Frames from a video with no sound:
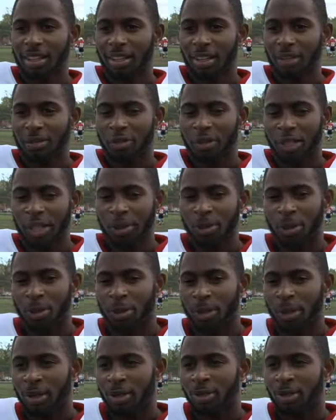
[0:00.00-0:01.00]
I feel like we're
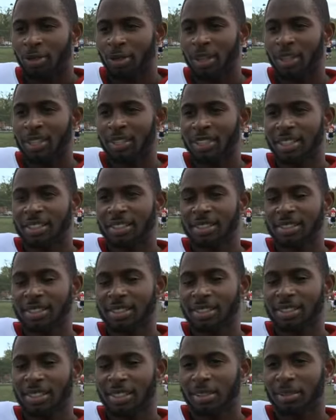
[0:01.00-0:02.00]
playing with great intensity,
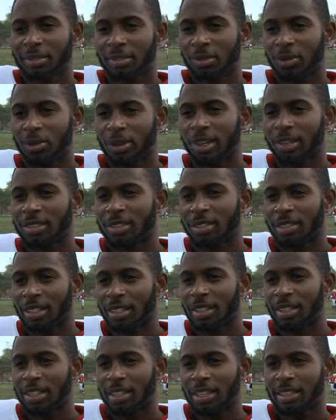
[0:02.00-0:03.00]
and we
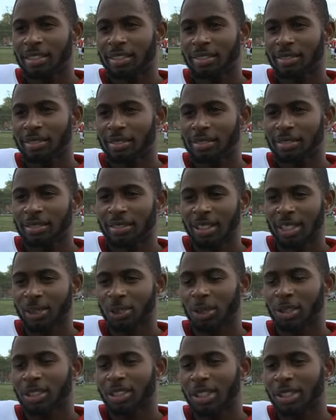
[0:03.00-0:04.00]
understand that
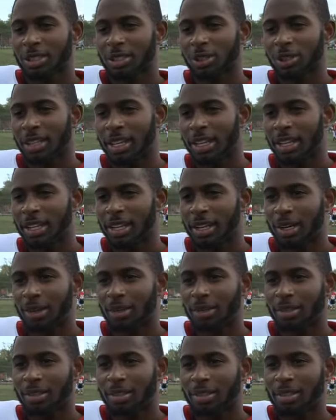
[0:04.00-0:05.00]
it's our chance to go get it
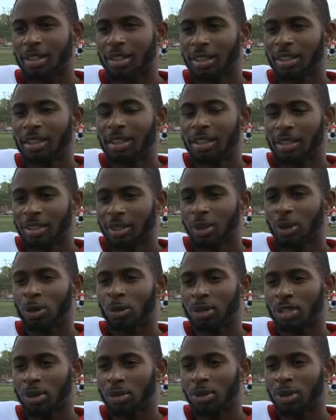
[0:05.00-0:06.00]
now, and the
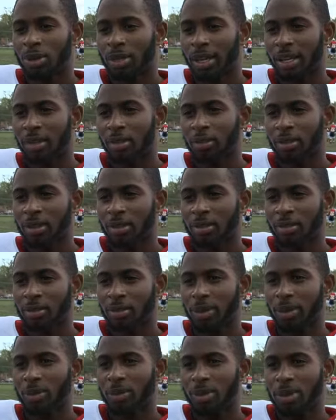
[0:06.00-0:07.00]
whole team know that, and we
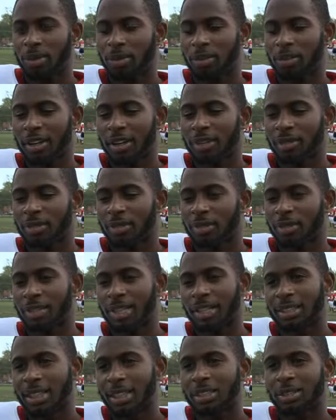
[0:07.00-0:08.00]
we gonna keep fighting.
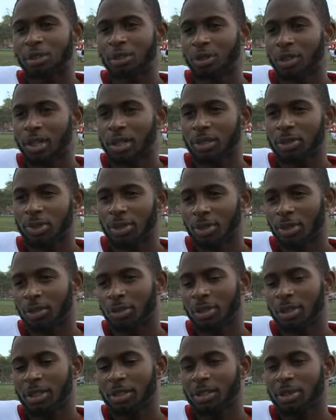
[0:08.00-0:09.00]
Got things to fix, we are gonna
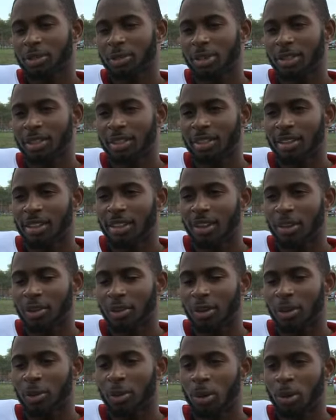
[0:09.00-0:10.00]
fix them, but
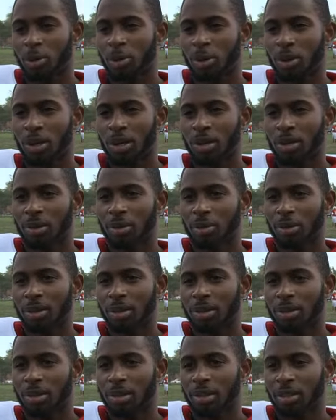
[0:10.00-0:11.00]
for the most part,
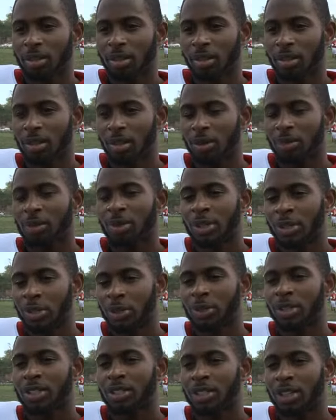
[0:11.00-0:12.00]
we we
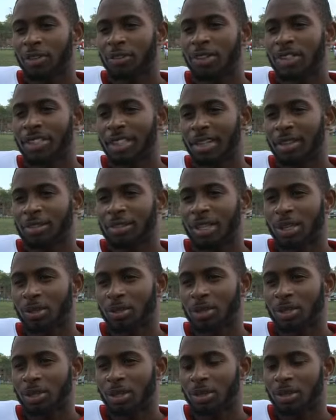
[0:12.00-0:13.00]
showing the toughness that I don't think
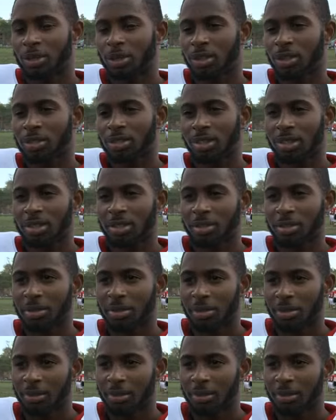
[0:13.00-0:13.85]
we showed in a long time.